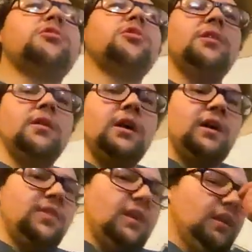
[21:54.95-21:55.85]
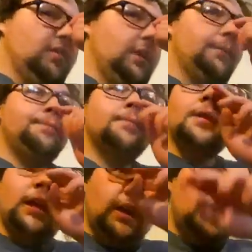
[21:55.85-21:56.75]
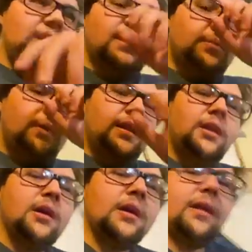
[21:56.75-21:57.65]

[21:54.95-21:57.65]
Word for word: certain uh, things, and that's, and then you gotta,